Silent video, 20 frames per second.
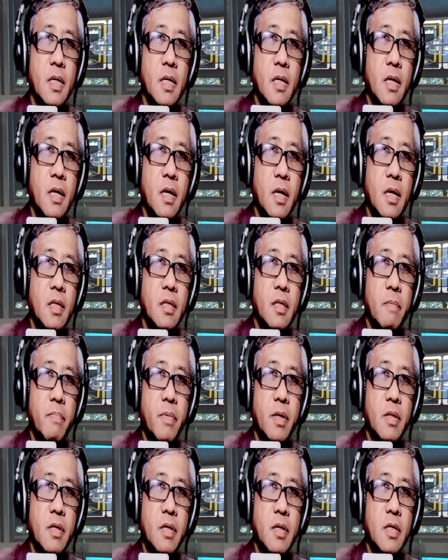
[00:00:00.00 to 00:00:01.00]
And
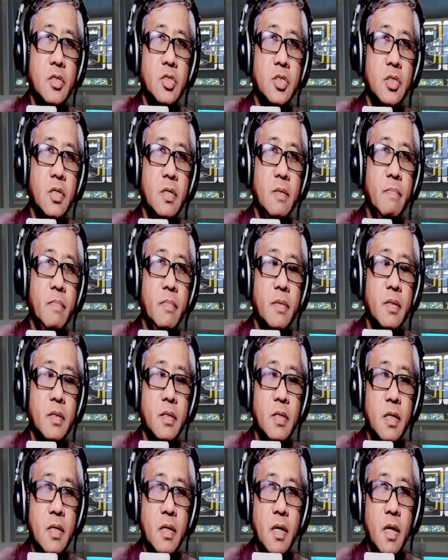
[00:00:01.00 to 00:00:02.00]
upon reaching
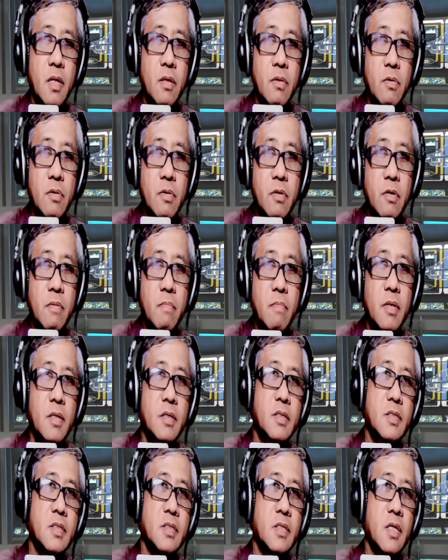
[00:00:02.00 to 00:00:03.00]
the
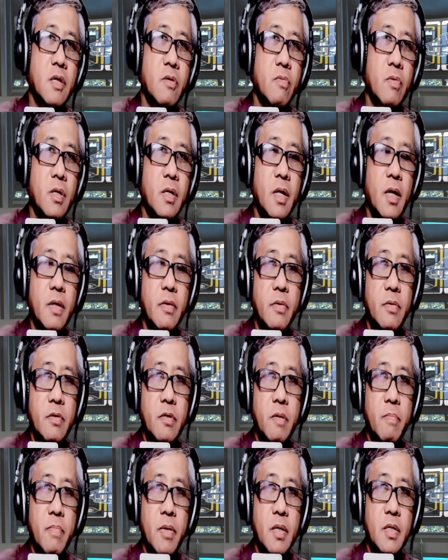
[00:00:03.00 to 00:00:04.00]
endodermis, they will enter
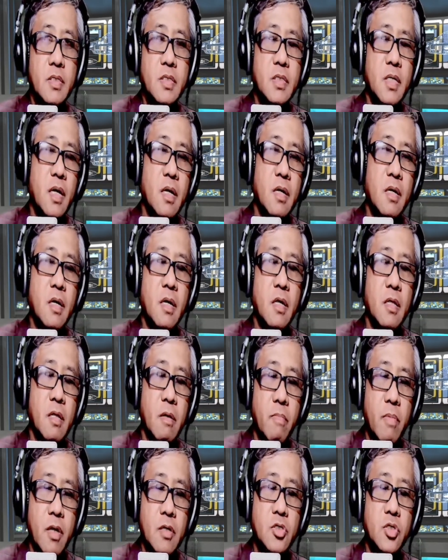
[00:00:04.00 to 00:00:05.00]
the pericycle and
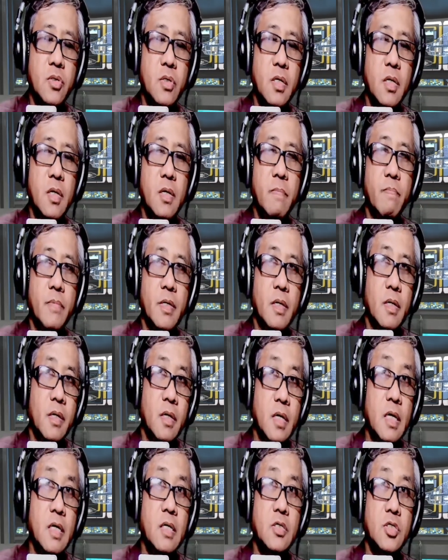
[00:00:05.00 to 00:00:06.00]
eventually
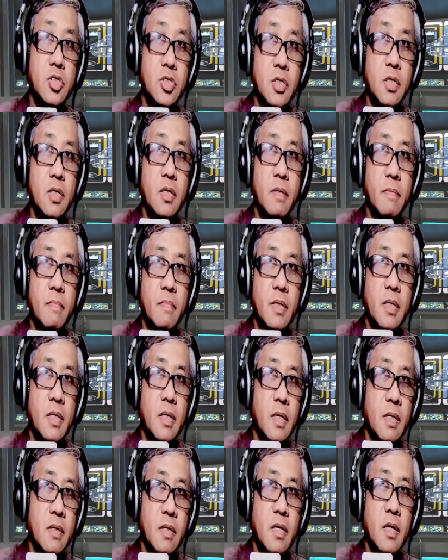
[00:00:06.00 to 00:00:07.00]
reaching
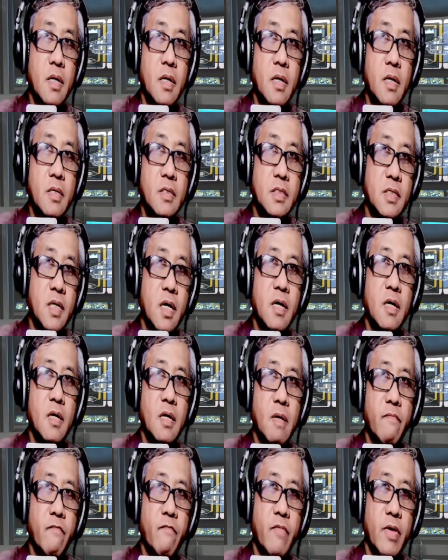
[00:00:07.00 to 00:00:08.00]
the
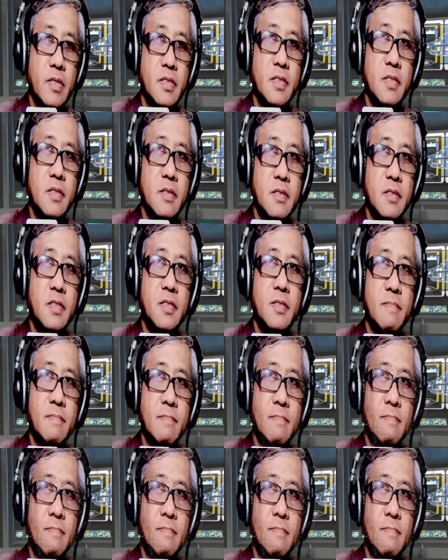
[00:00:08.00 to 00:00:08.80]
xylem vessels.